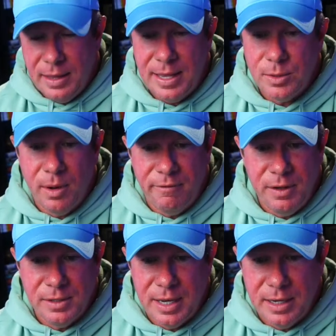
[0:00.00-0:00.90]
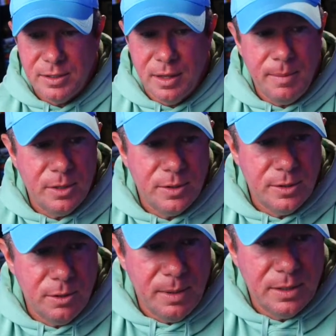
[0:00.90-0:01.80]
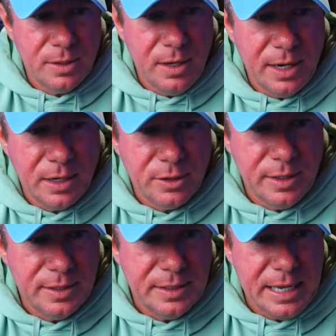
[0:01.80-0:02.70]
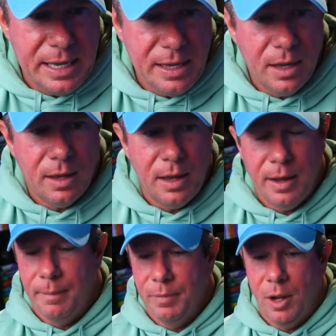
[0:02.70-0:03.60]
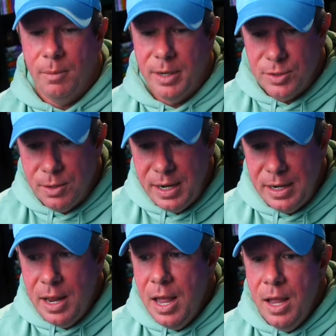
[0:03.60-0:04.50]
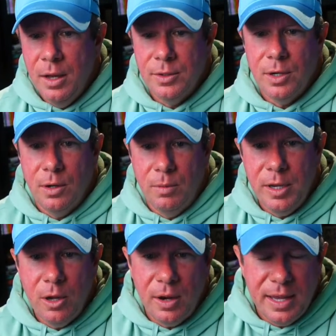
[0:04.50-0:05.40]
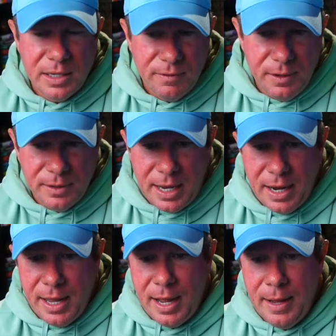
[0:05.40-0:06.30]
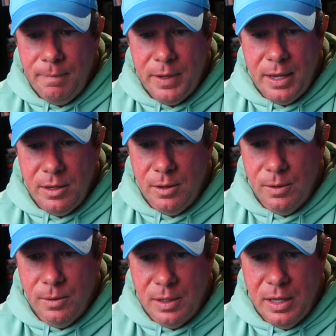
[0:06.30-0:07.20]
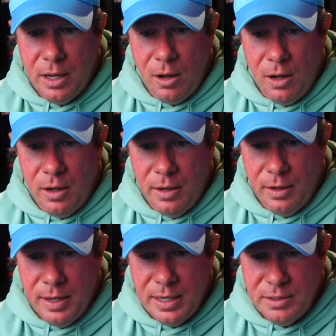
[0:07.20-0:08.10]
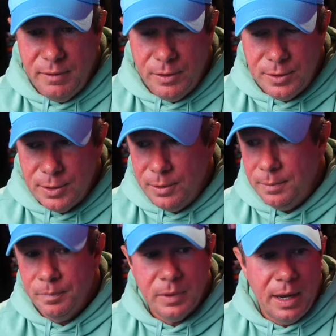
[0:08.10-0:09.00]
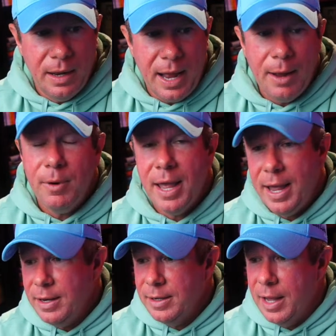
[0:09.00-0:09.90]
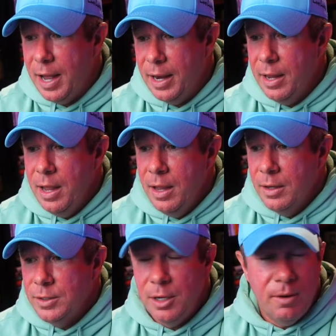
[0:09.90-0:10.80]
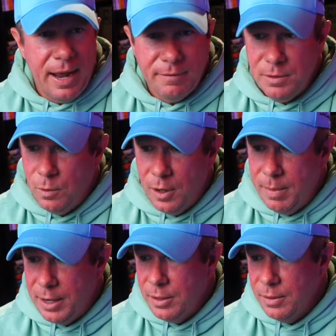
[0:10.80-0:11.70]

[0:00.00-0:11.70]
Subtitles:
and that's what it feels like. So let me just zoom in so you can actually see on my screen. So when you go to Higgsfield.ai and you click on Higgsfield Soul, I went ahead and got, so you don't have to worry about